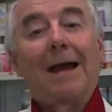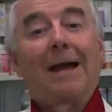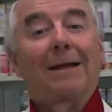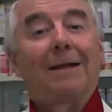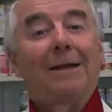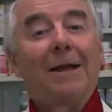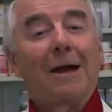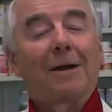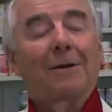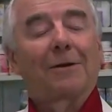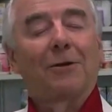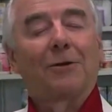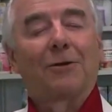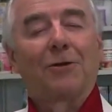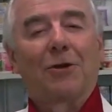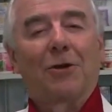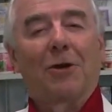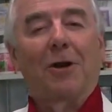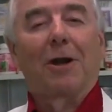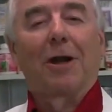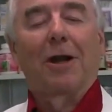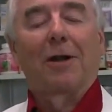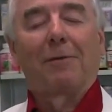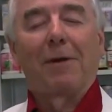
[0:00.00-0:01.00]
Hi, Dr.
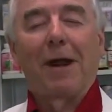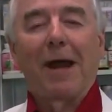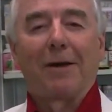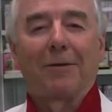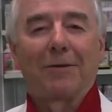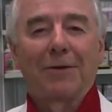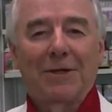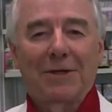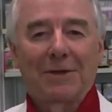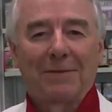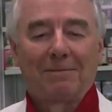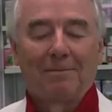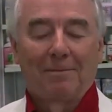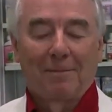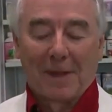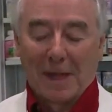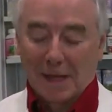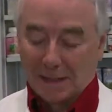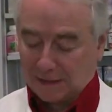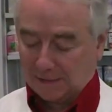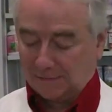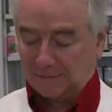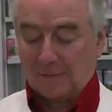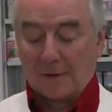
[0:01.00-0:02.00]
Charlie Rouse.
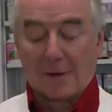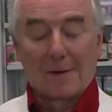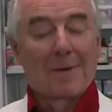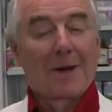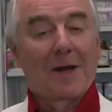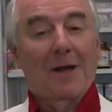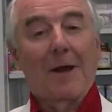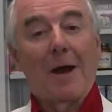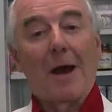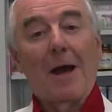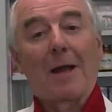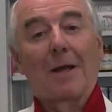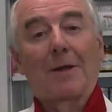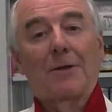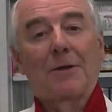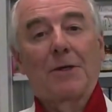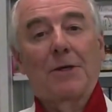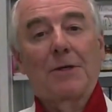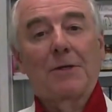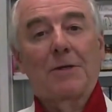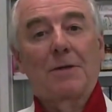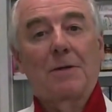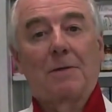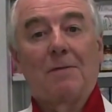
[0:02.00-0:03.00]
As a
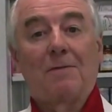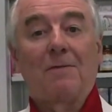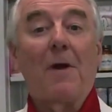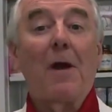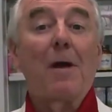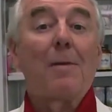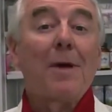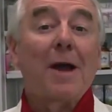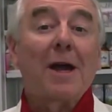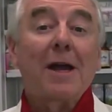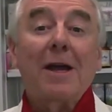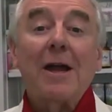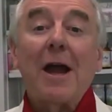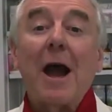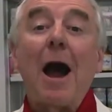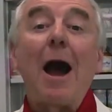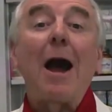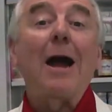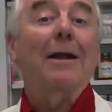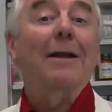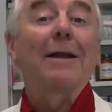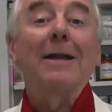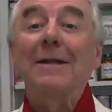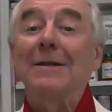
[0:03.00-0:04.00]
pharmacologist,
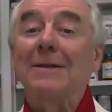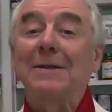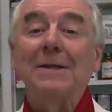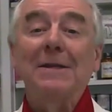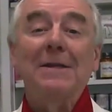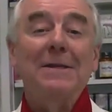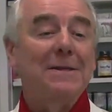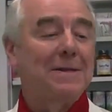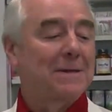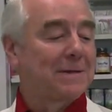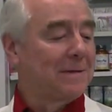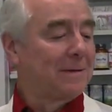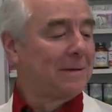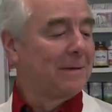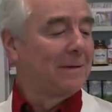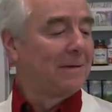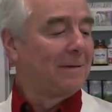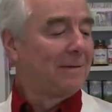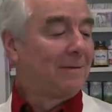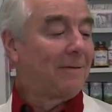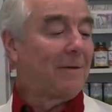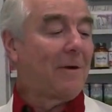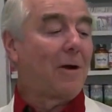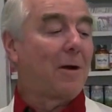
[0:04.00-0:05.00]
pharmacognosist,
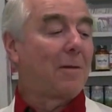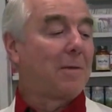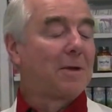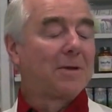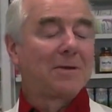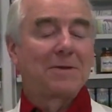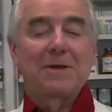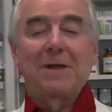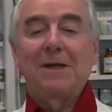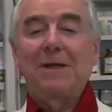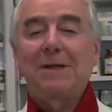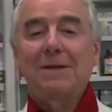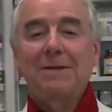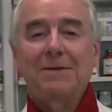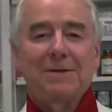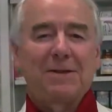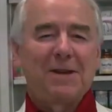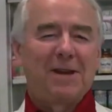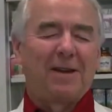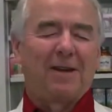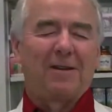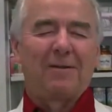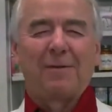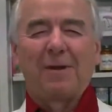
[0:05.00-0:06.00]

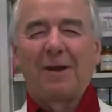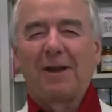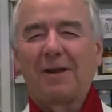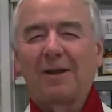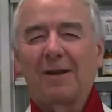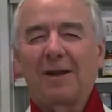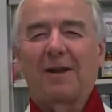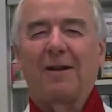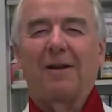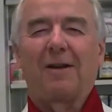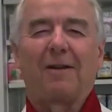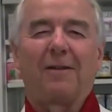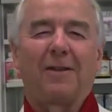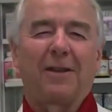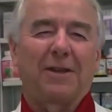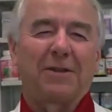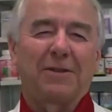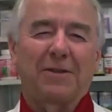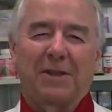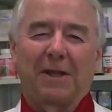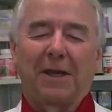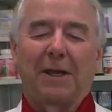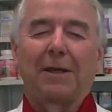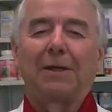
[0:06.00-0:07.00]
pharmacist, you know, we look at all
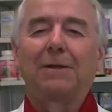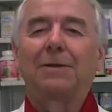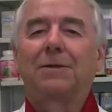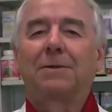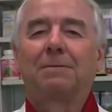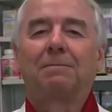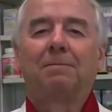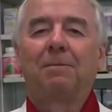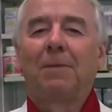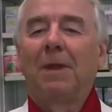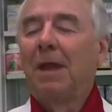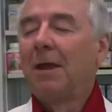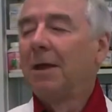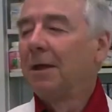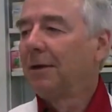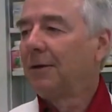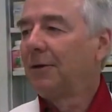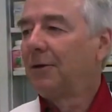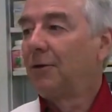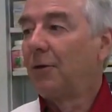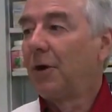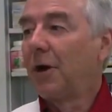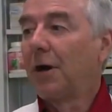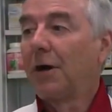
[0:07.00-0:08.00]
these things
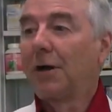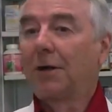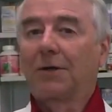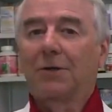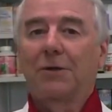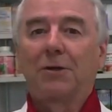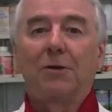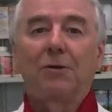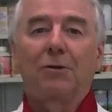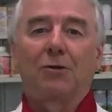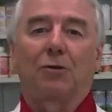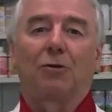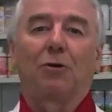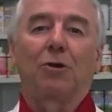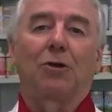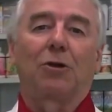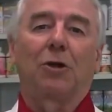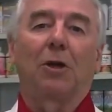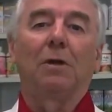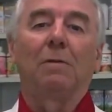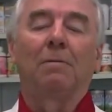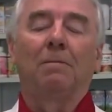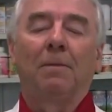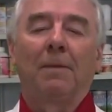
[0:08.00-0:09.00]
drugs,
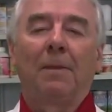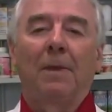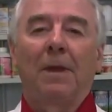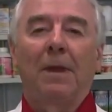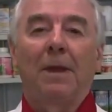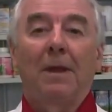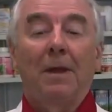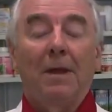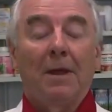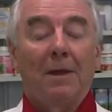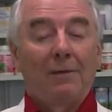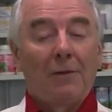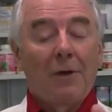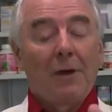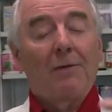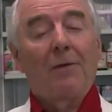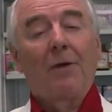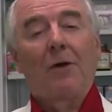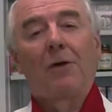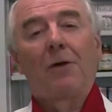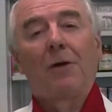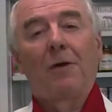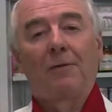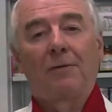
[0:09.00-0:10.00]
nutrition. Have you
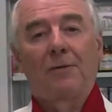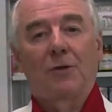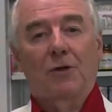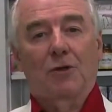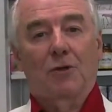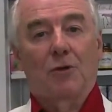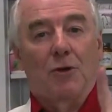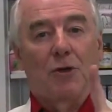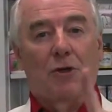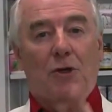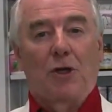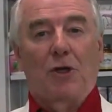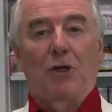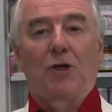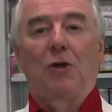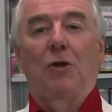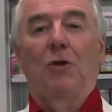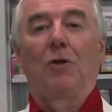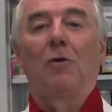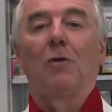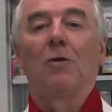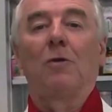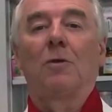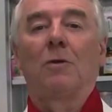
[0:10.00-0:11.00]
ever heard of
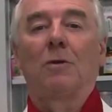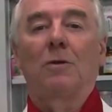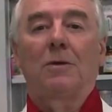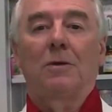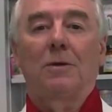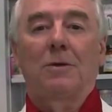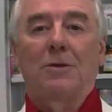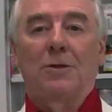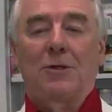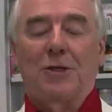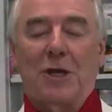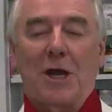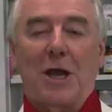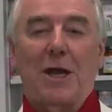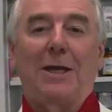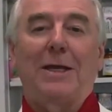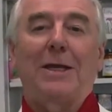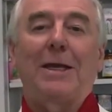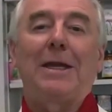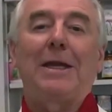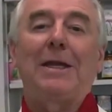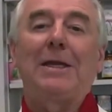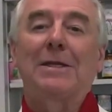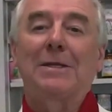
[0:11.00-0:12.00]
traditional
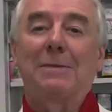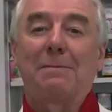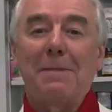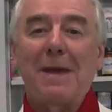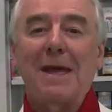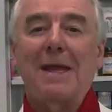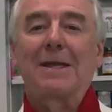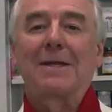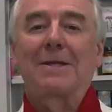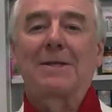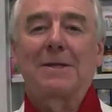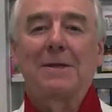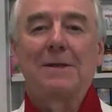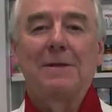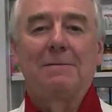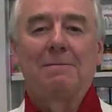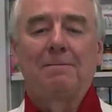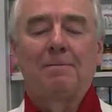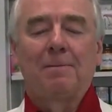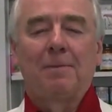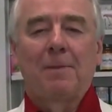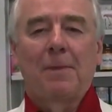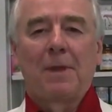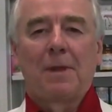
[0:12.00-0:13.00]
Chinese
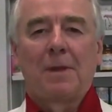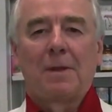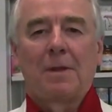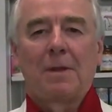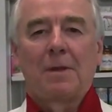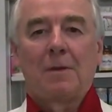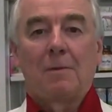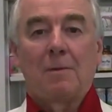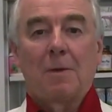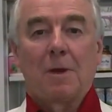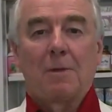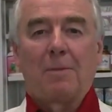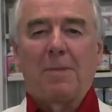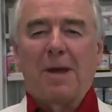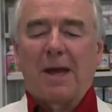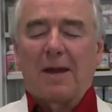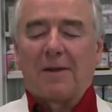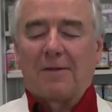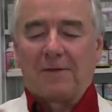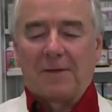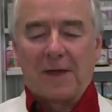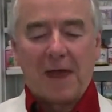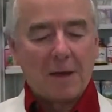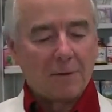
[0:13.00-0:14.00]
medicine? Well,
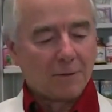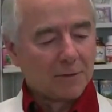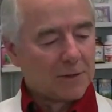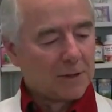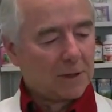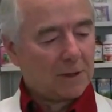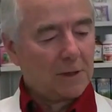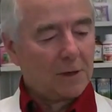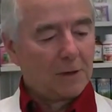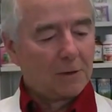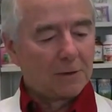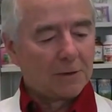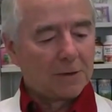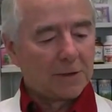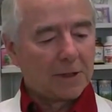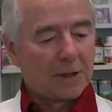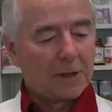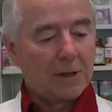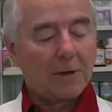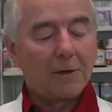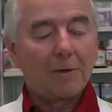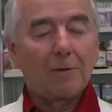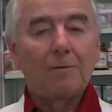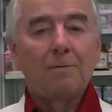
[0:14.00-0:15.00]
about a thousand years
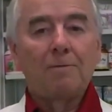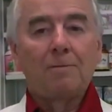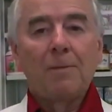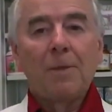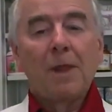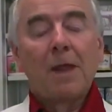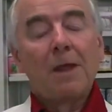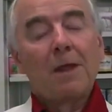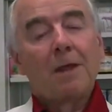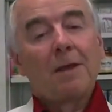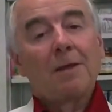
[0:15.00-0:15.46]
ago,